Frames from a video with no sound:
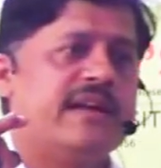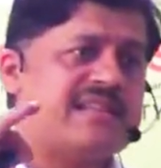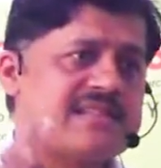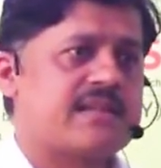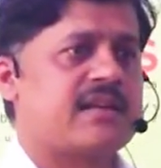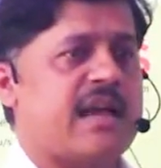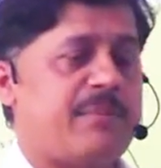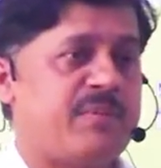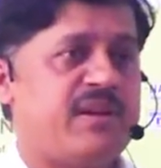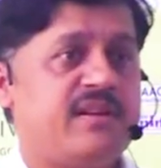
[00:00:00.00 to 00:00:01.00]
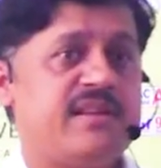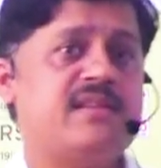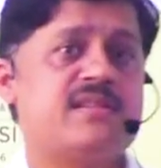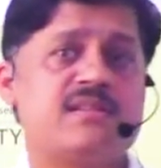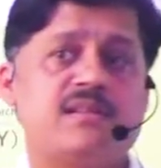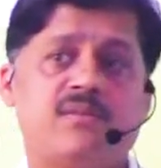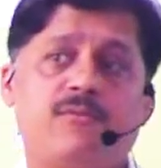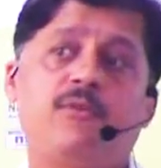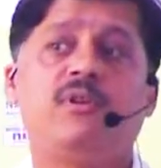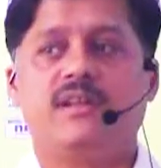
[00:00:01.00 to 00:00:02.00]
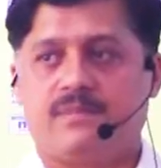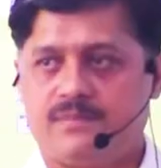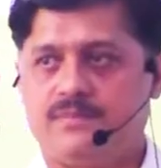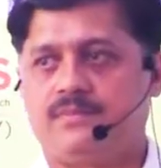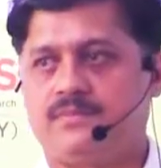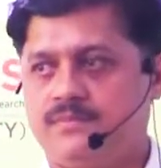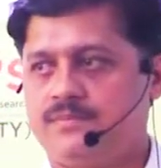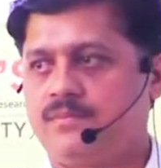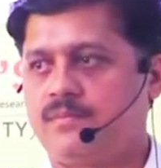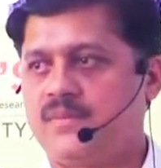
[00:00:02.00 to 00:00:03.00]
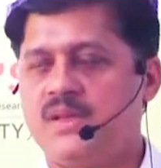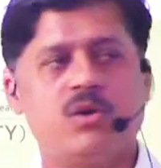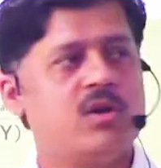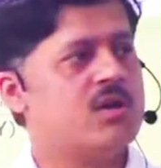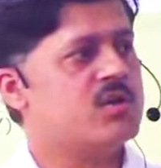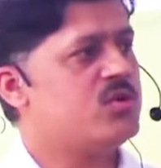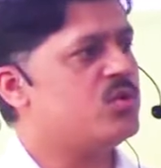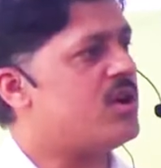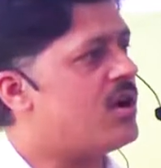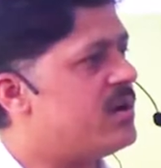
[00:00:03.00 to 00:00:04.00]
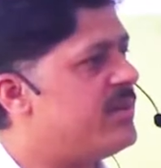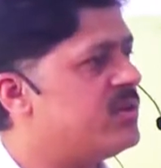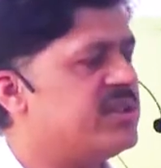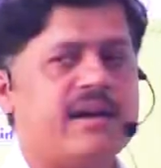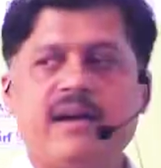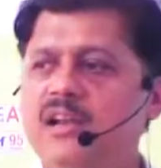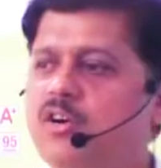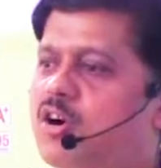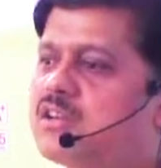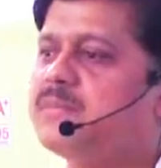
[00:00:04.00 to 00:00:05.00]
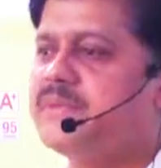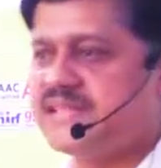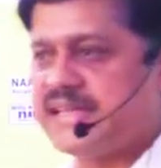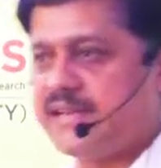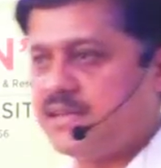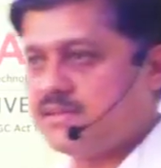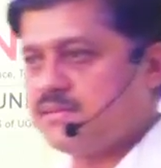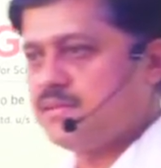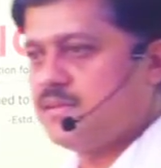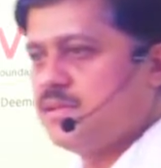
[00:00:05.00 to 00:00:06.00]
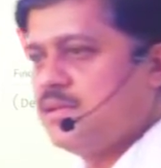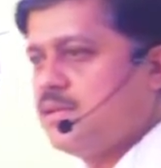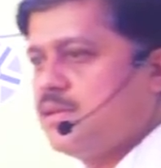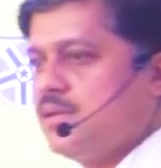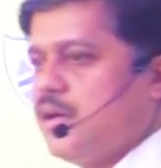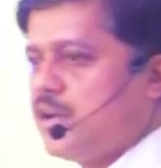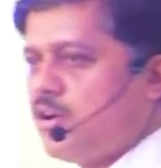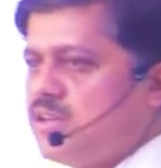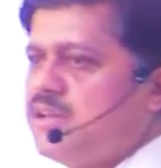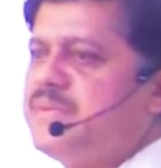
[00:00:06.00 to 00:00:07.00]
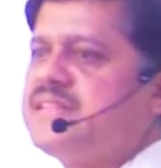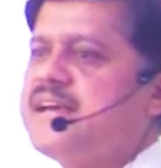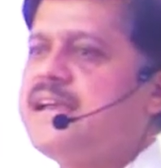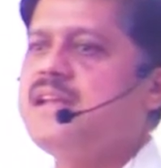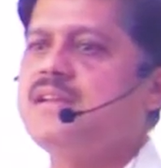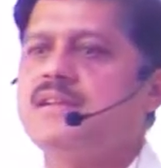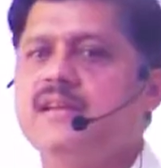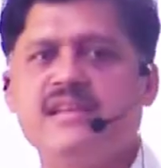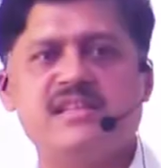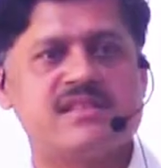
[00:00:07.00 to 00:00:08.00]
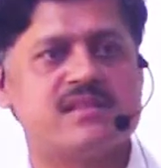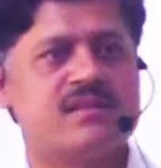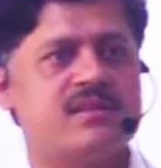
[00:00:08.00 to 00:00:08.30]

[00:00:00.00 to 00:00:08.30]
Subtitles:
its capabilities fully. You talk about the algorithm design. Algorithm design is